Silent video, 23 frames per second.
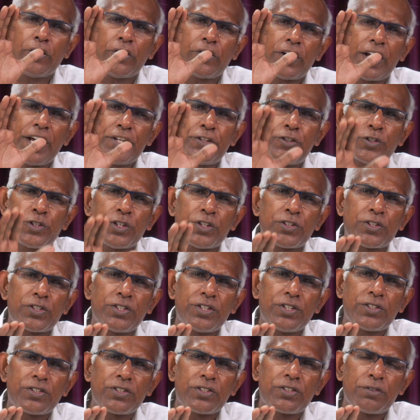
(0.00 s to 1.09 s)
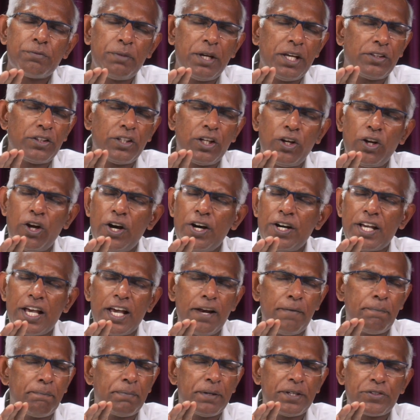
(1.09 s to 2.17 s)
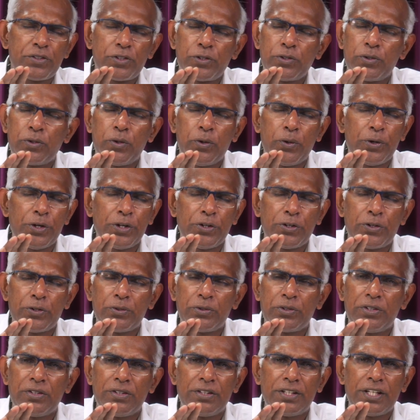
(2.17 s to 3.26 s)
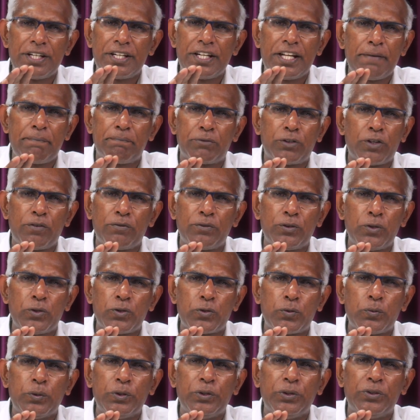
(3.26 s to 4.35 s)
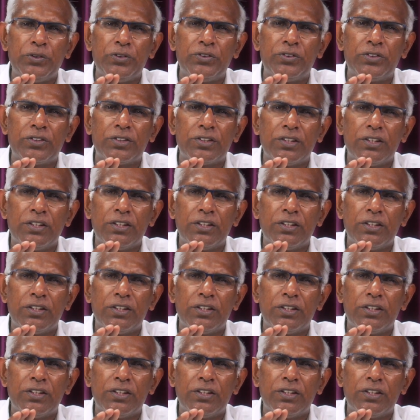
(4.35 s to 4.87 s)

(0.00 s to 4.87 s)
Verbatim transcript: righteousness. May the Lord help us to go into the depth of those words.